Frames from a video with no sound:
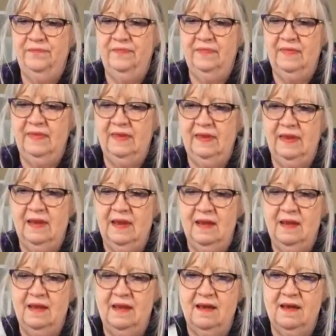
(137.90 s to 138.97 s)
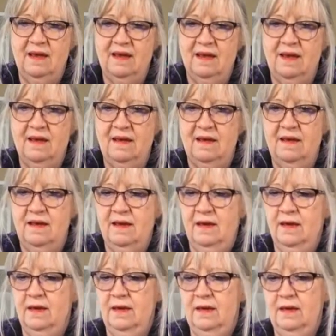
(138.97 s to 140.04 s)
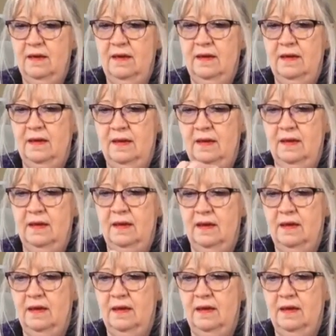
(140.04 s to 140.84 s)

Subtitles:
Nothing is said.